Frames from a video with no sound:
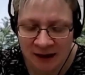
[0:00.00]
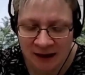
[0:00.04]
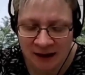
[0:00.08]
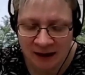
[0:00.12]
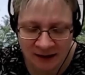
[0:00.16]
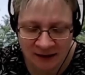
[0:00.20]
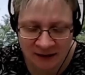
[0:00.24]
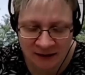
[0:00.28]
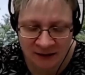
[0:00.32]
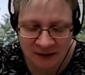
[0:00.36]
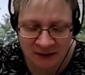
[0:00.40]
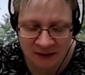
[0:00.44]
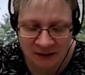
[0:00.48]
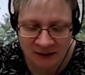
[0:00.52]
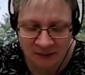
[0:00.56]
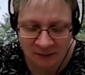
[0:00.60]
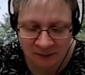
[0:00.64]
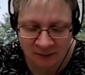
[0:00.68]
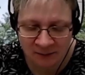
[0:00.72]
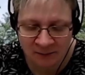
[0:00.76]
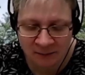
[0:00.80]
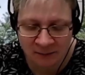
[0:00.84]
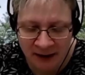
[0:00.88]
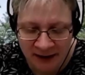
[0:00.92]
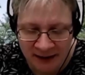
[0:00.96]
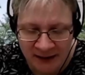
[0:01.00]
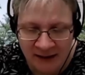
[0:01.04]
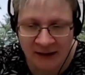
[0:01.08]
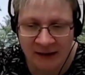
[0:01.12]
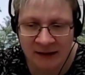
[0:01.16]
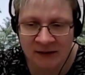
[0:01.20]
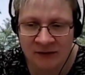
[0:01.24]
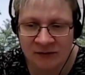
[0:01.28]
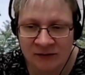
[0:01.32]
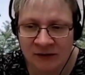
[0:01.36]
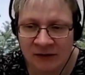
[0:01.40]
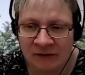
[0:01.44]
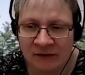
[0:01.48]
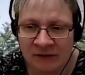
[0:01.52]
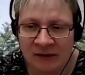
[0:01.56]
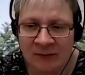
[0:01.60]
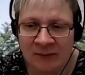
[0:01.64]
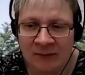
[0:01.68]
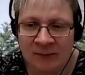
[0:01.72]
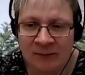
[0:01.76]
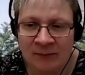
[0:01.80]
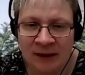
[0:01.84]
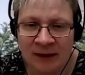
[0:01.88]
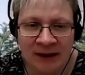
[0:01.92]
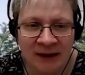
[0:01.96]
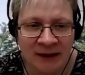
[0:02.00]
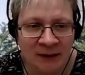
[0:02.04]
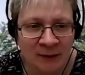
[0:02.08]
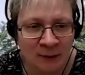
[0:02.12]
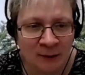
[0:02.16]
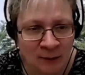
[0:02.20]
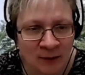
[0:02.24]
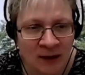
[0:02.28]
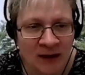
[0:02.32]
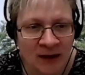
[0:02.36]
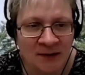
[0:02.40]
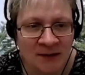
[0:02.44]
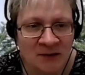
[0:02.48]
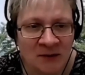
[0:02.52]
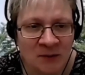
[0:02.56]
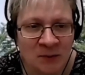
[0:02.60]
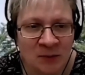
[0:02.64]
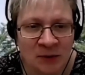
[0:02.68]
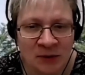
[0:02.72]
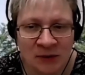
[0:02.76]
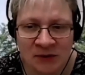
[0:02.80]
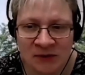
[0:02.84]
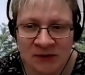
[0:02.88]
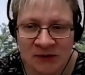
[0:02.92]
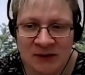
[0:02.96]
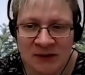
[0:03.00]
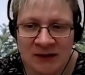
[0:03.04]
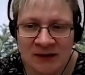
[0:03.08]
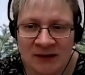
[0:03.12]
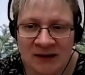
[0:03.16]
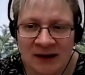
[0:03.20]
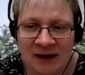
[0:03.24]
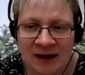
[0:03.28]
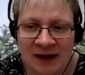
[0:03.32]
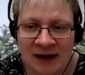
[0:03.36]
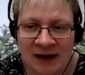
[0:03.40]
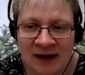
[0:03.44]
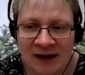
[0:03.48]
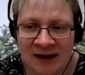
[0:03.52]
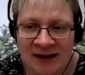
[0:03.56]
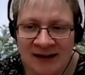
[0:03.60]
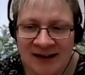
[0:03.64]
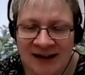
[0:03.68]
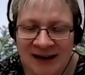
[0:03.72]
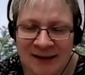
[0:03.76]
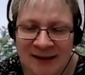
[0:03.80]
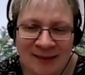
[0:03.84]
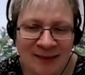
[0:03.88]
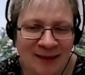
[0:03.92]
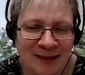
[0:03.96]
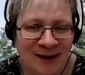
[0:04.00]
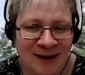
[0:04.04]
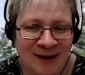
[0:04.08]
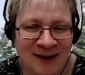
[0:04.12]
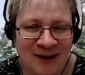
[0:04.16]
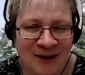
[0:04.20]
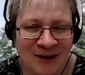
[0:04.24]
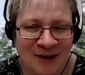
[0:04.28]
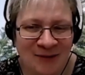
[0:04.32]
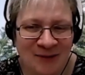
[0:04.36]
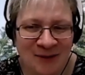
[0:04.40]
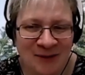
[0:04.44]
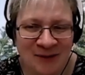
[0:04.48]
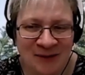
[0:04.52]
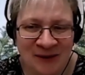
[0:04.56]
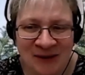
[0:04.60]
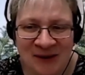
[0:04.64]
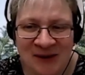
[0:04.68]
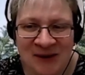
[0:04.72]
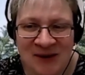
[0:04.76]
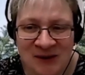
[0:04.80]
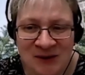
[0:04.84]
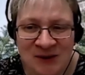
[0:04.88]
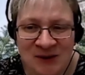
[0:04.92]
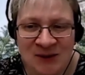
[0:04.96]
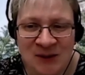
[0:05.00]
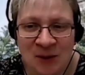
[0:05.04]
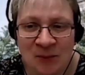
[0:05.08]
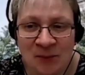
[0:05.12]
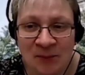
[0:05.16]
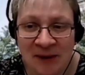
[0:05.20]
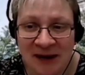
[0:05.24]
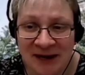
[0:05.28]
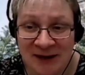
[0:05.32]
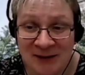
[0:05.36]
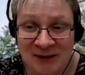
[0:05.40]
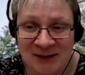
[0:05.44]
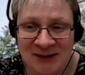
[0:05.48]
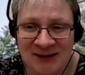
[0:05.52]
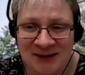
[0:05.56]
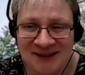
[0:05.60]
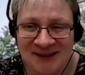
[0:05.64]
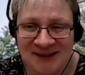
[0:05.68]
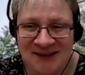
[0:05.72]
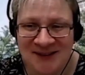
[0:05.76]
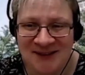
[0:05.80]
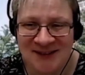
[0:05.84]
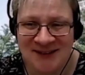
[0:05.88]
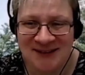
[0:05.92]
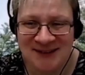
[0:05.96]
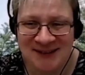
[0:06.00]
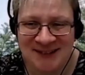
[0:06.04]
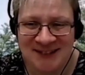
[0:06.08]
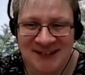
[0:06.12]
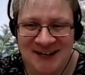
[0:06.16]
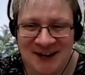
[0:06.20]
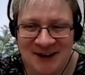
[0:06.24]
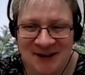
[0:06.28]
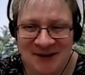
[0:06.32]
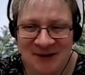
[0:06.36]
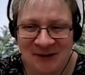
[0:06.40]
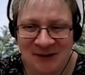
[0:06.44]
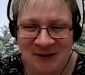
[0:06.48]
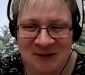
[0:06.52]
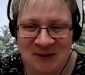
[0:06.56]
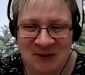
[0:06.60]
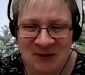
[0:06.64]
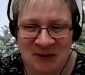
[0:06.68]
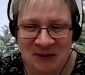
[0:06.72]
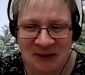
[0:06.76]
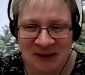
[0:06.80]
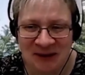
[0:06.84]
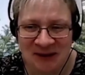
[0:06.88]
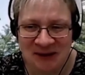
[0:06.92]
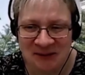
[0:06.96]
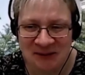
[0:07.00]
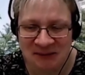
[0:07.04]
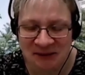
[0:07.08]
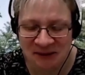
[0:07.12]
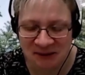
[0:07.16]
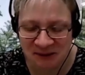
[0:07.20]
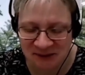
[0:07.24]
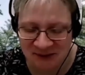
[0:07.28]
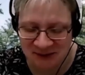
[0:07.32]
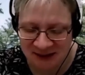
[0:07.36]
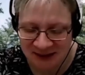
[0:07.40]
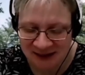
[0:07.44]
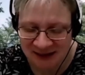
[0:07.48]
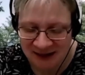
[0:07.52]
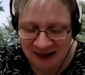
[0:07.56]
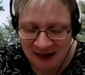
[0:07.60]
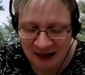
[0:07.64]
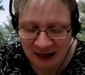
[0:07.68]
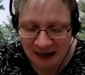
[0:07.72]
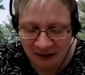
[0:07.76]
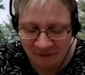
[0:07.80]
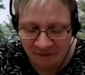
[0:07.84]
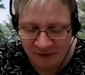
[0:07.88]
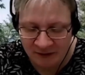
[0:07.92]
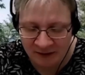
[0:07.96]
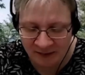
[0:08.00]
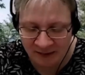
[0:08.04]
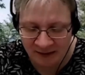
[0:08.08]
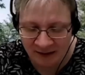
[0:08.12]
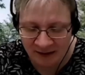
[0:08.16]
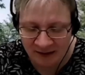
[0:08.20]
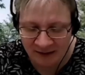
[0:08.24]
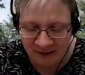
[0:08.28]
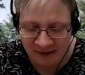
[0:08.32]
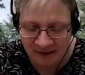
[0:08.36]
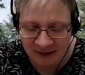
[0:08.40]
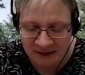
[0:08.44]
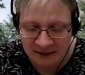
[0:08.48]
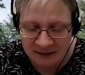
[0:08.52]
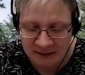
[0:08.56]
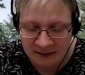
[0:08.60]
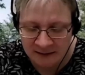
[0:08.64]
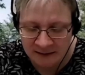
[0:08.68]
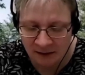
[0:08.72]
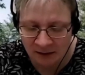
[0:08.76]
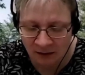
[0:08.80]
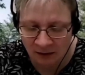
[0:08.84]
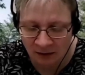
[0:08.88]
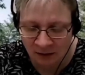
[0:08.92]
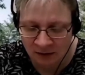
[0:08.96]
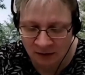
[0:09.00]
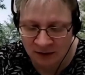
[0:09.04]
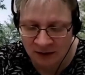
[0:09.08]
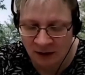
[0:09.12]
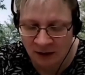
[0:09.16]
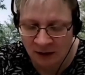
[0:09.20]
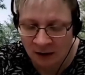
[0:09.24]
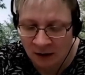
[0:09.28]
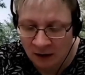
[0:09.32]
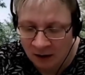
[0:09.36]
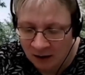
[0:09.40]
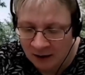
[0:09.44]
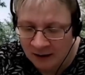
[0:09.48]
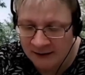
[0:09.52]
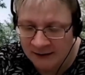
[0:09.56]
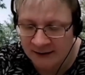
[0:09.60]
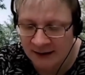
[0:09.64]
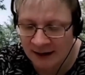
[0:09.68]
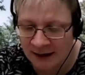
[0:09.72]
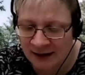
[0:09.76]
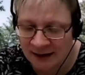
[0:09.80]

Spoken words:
It's mainly driven by you as a person, and I think you were so passionate just now talking about everything that's on your heart.